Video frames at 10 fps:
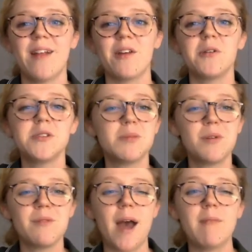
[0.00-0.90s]
They also
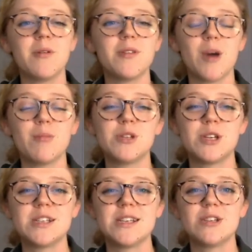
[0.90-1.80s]
provide me with the
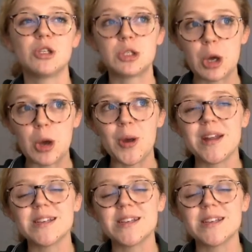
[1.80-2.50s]
opportunity to show and